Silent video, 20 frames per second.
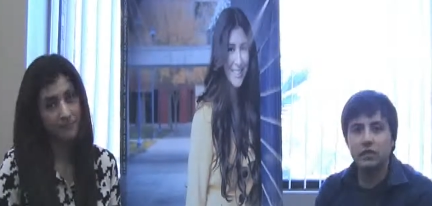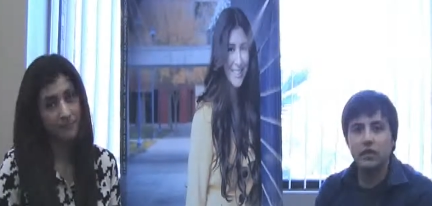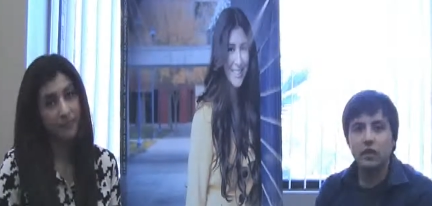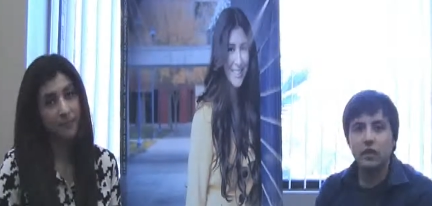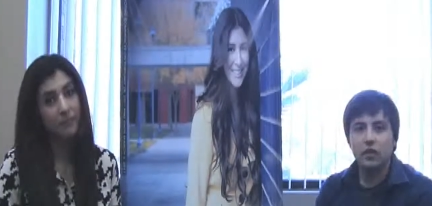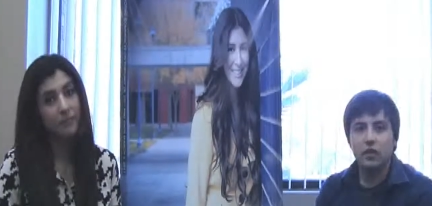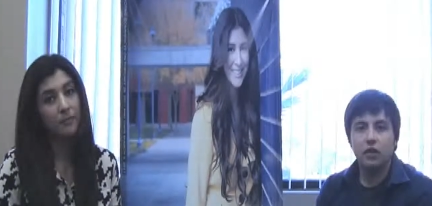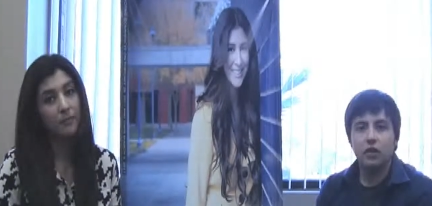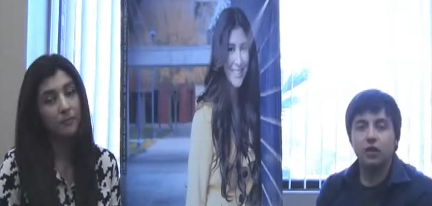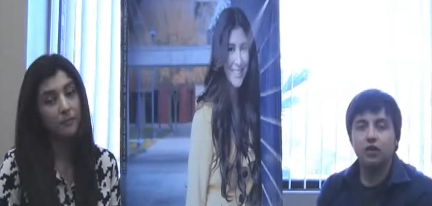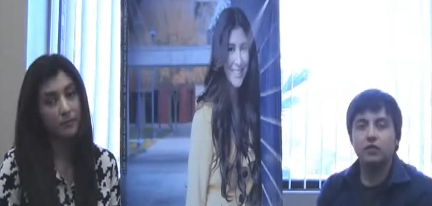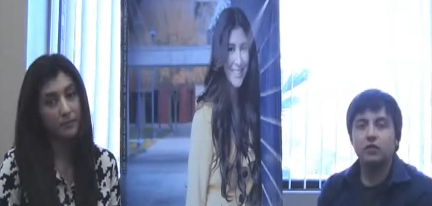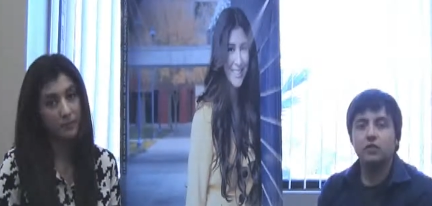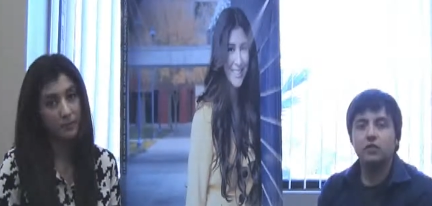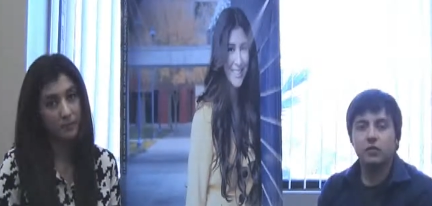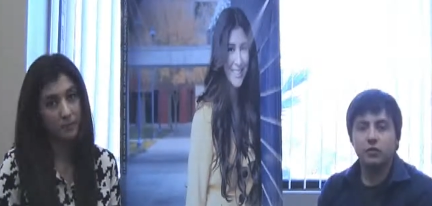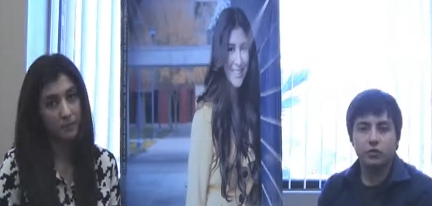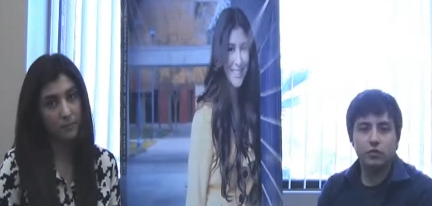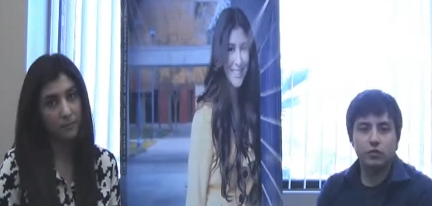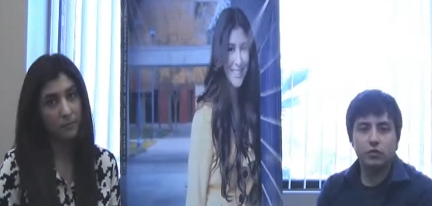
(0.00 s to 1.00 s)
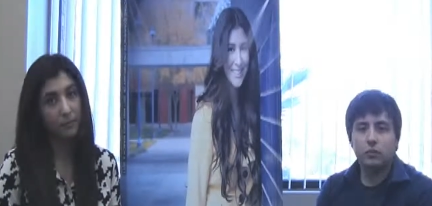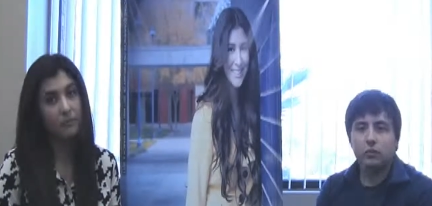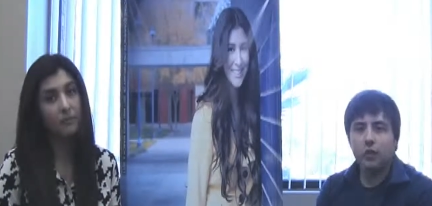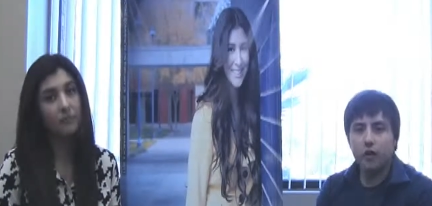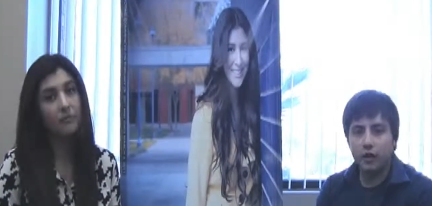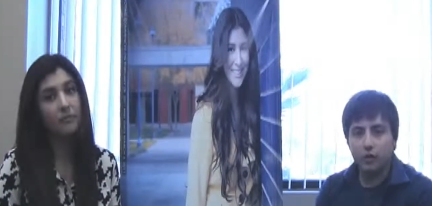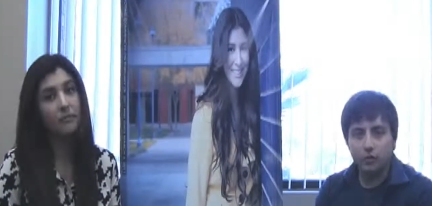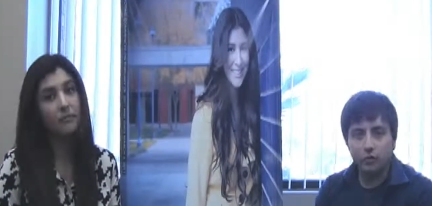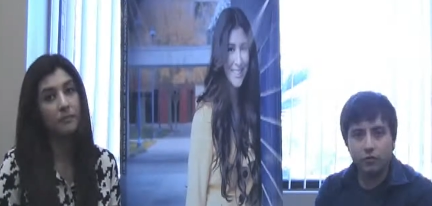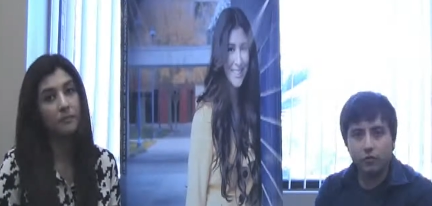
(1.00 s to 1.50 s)
Speaker 1: the College of Social and
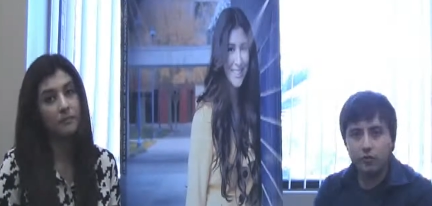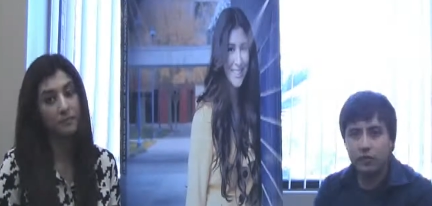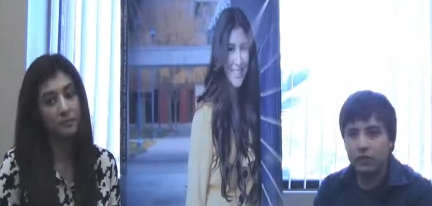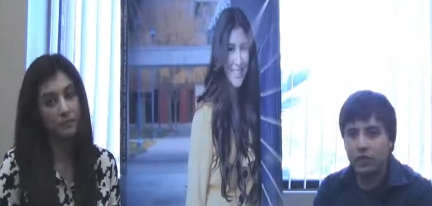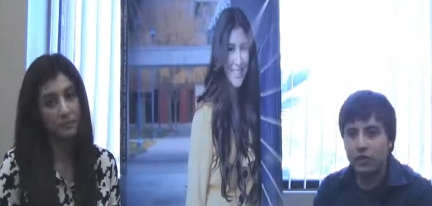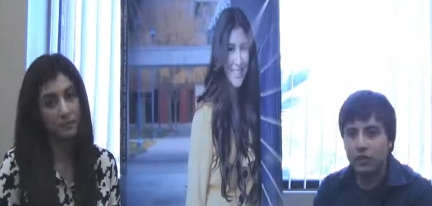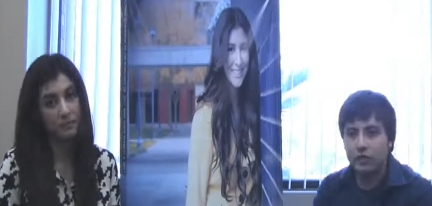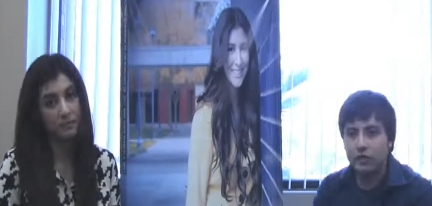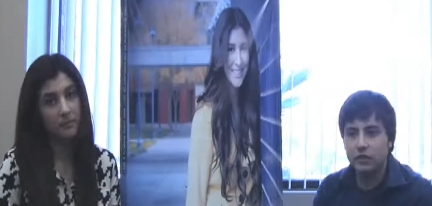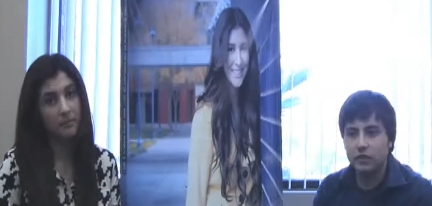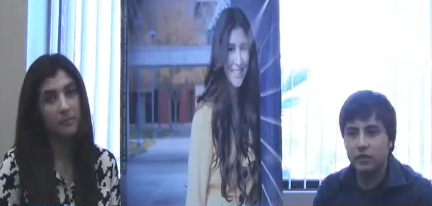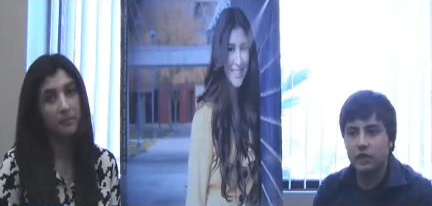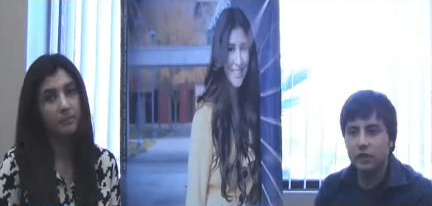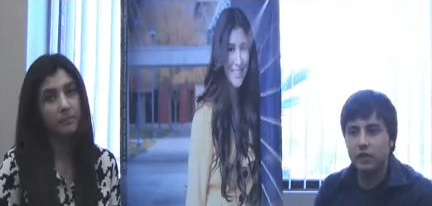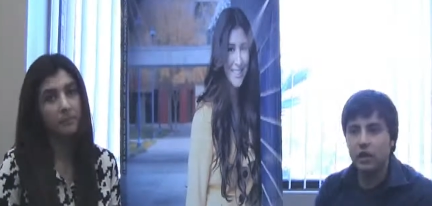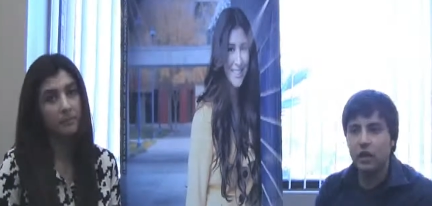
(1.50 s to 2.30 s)
Behavioral Sciences,